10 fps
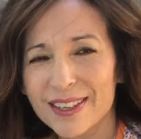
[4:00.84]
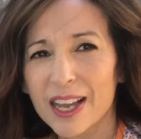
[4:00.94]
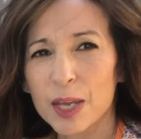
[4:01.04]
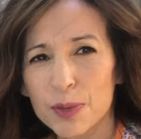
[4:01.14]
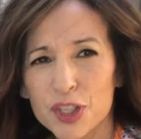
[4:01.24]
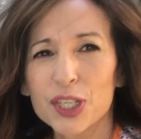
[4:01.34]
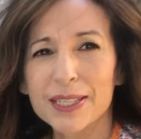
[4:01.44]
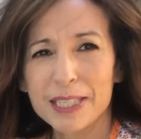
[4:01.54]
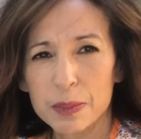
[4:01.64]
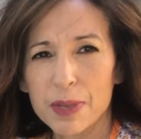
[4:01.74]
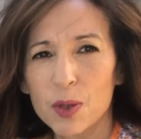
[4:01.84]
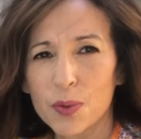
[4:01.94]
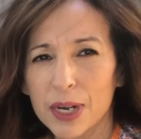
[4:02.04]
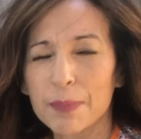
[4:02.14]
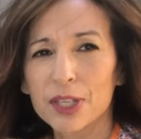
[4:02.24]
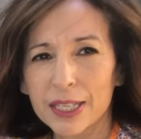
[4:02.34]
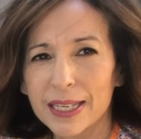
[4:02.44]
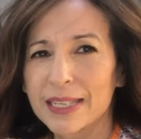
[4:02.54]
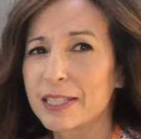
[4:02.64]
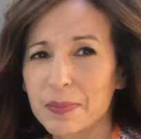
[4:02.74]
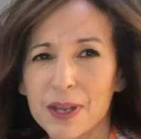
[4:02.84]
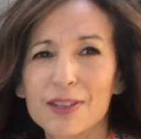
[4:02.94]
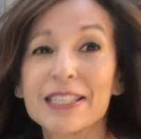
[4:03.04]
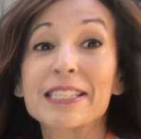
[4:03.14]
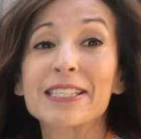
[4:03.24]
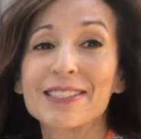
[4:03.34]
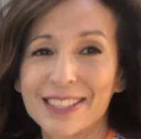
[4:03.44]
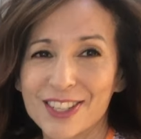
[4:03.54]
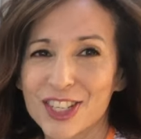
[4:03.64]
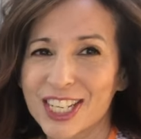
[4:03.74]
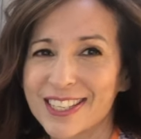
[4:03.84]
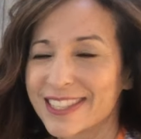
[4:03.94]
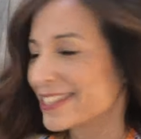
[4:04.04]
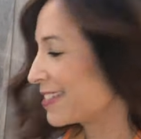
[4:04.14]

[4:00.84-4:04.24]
I wish you could smell what I'm cooking. It smells delicious.